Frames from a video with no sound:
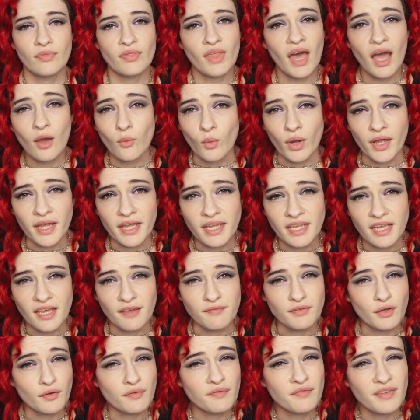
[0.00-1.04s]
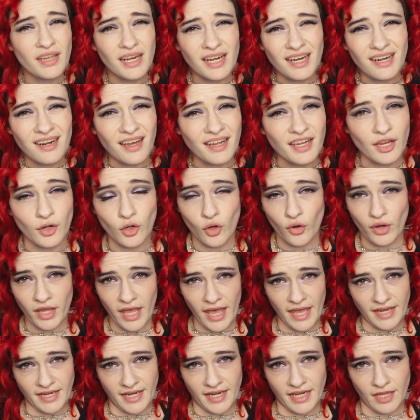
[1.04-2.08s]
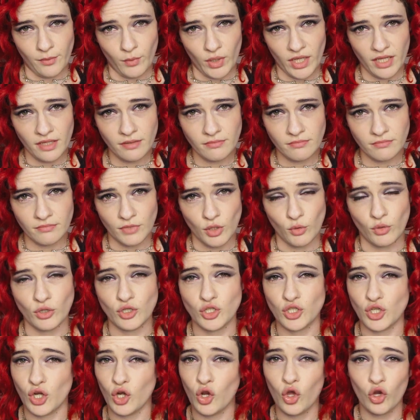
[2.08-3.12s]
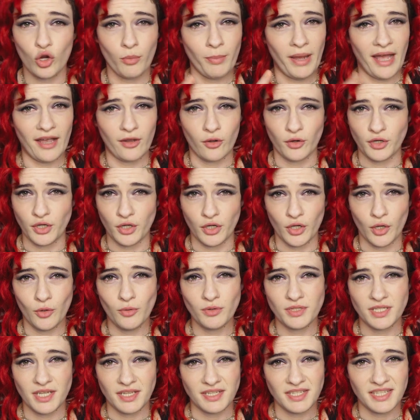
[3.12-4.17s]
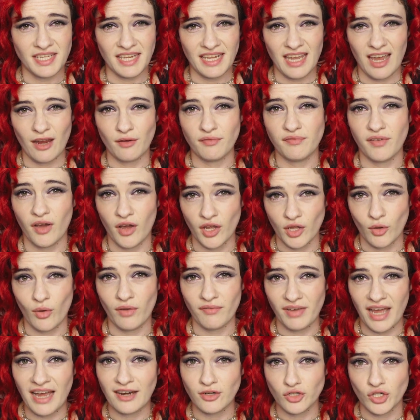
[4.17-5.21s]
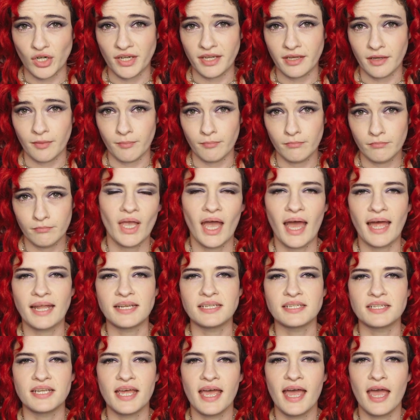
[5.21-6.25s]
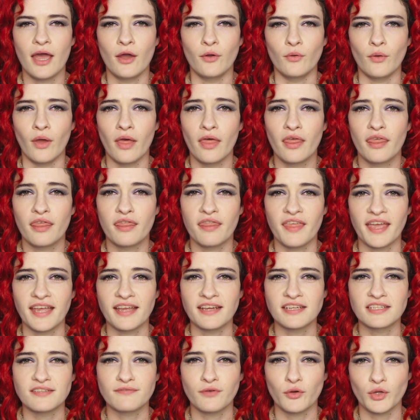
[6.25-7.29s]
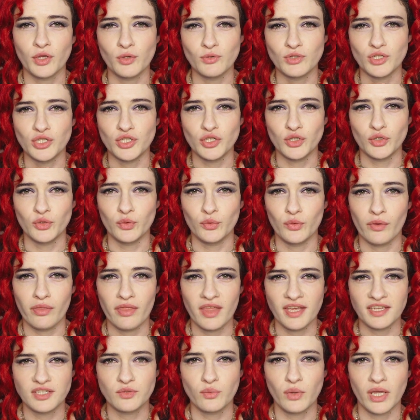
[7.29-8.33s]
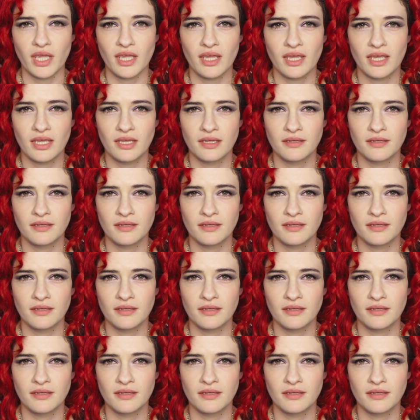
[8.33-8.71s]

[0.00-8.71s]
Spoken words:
That way, if you're feeling like you're not getting anywhere, you can just look back on your notes and see how far you have actually come. And now, things for you to do this week.